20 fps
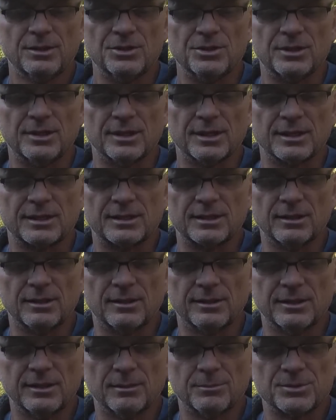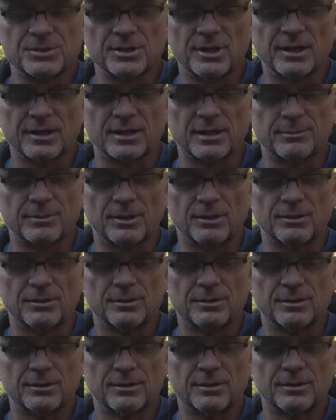You're going to kill him talking about
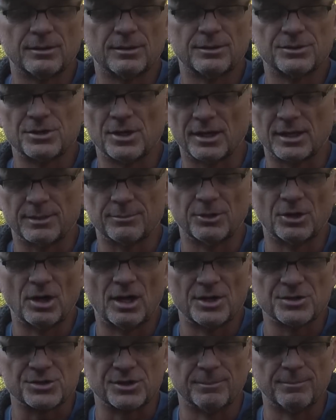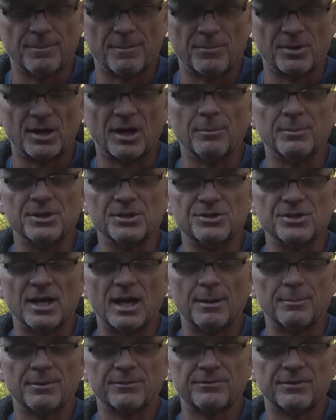talking about Austin, but I'll be
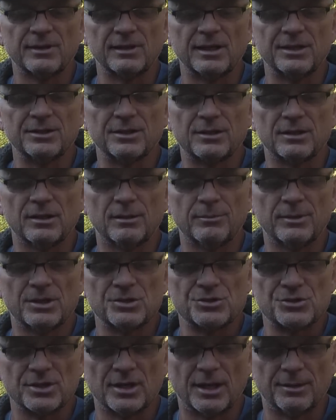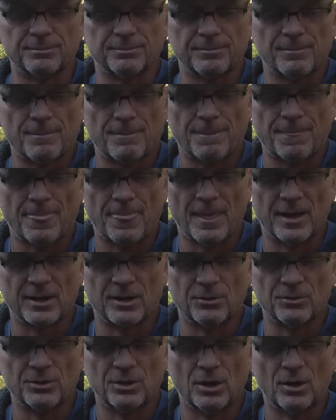damned if I let you kill my son. I
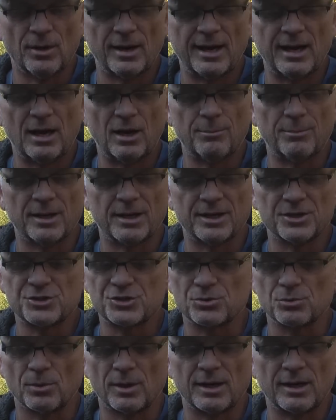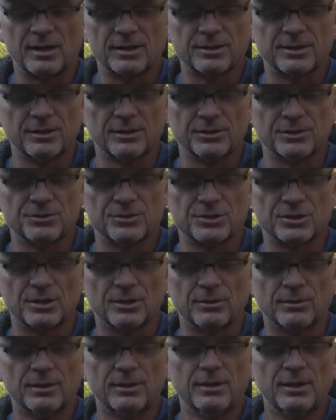don't know how, but I swear I'll kill you
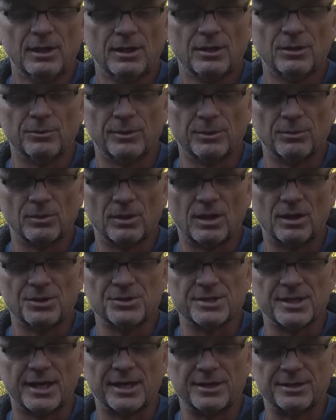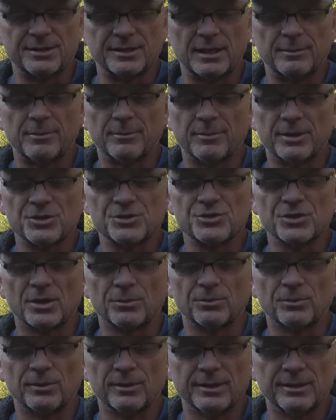too. We will all die today, but my
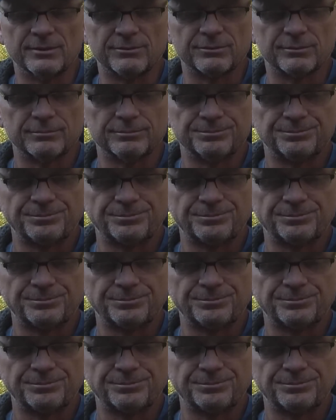son will live.